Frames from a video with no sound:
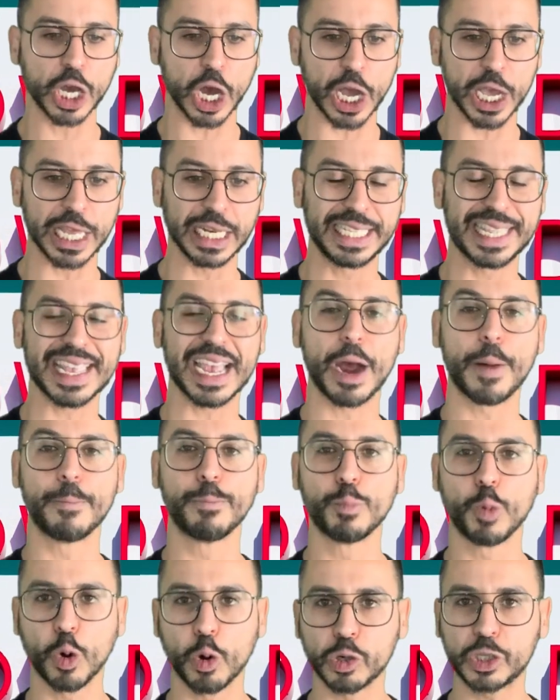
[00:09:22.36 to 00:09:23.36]
Its
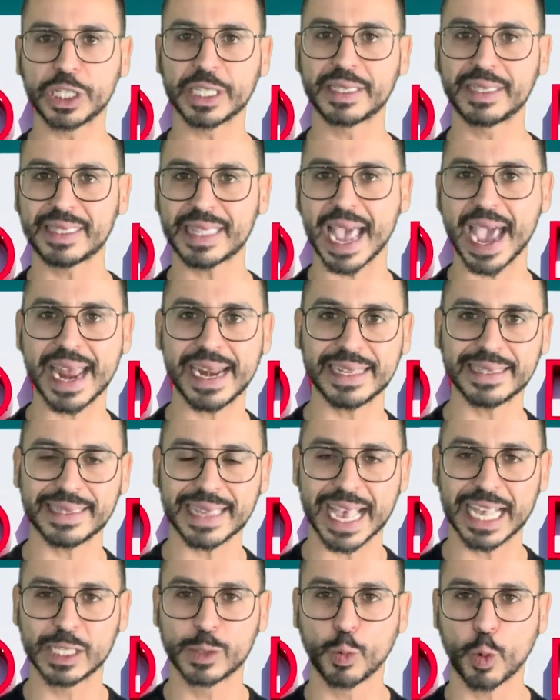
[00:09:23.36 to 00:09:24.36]
emerging status
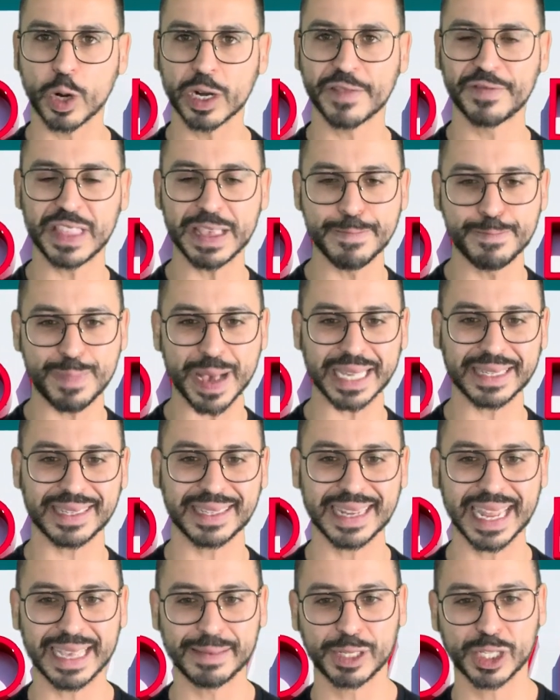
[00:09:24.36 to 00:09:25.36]
as one of the best
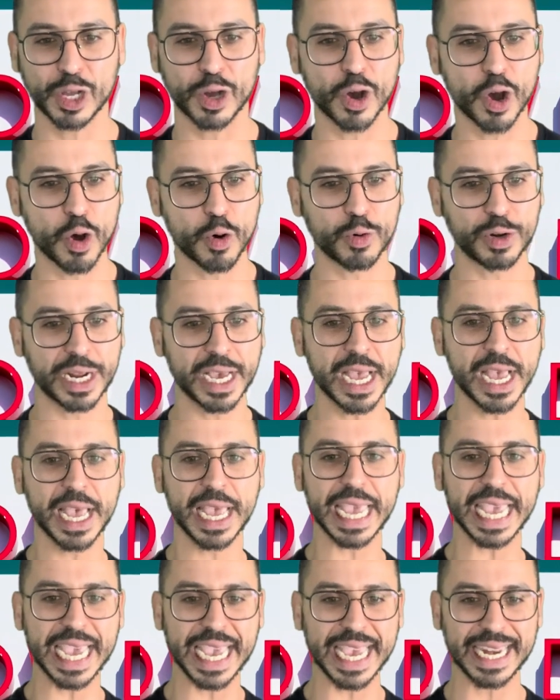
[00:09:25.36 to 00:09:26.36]
names to own
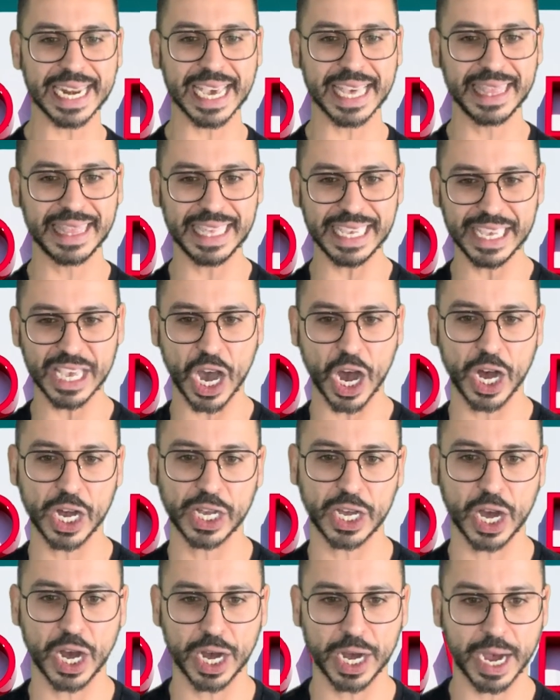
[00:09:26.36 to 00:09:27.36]
in the
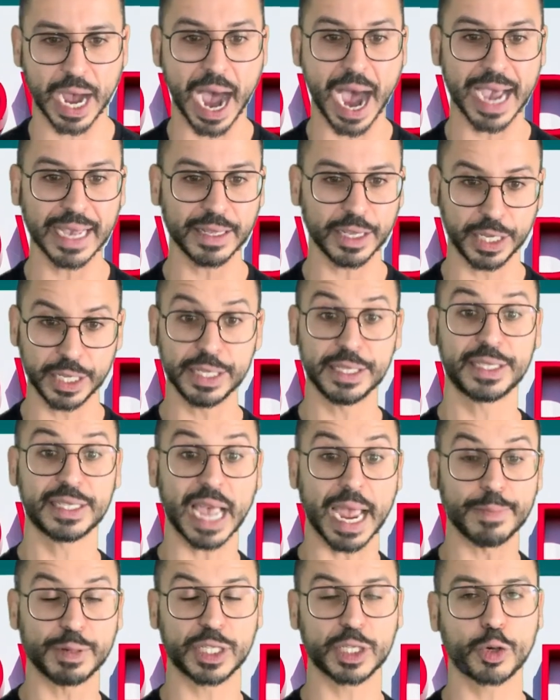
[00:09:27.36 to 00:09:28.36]

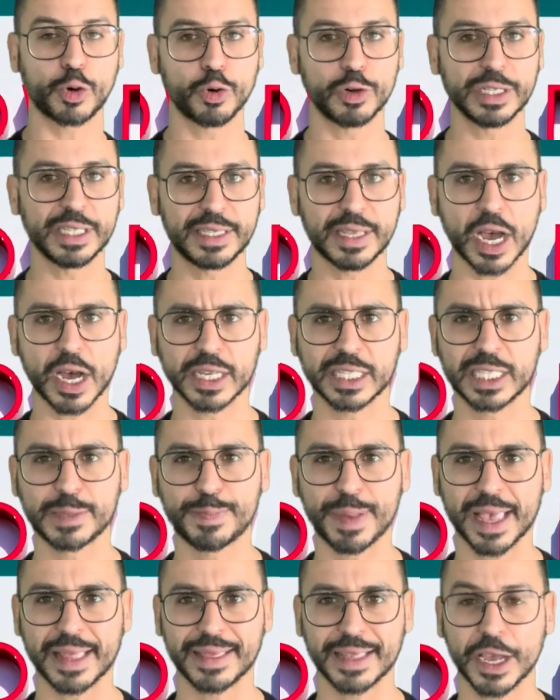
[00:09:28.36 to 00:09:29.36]

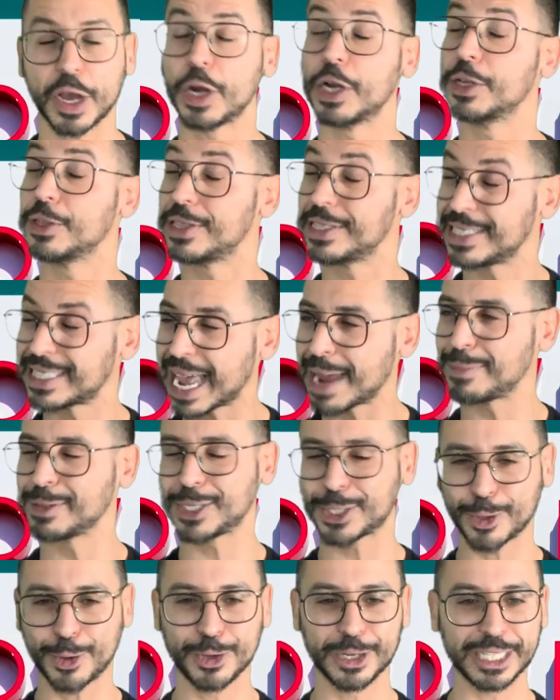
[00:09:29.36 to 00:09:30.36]

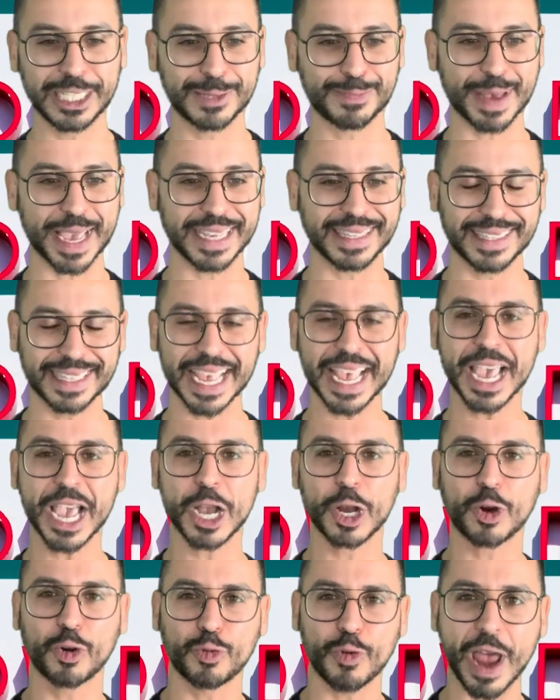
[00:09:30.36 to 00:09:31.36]
cybersecurity space.
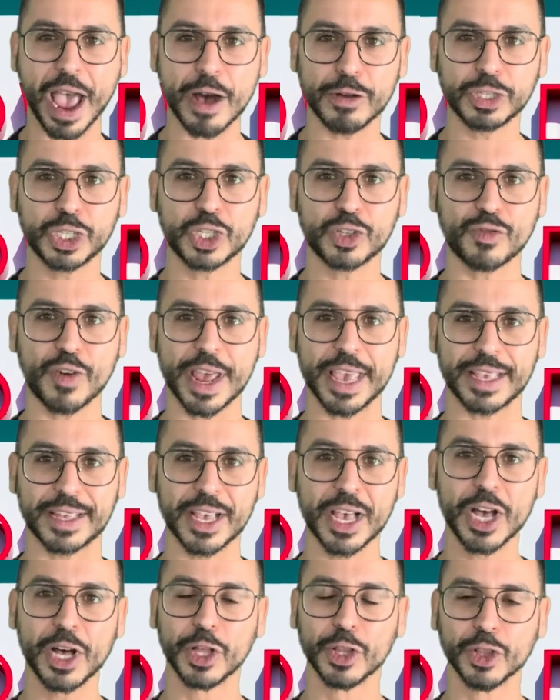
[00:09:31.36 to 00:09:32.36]
CrowdStrike
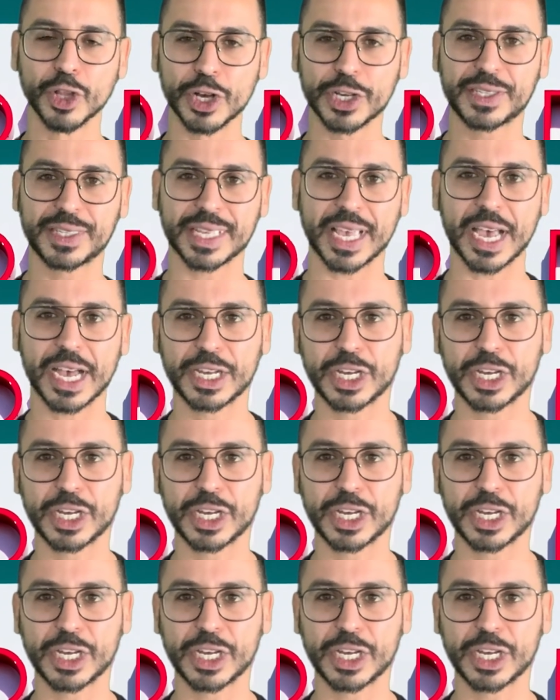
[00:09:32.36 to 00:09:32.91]
looks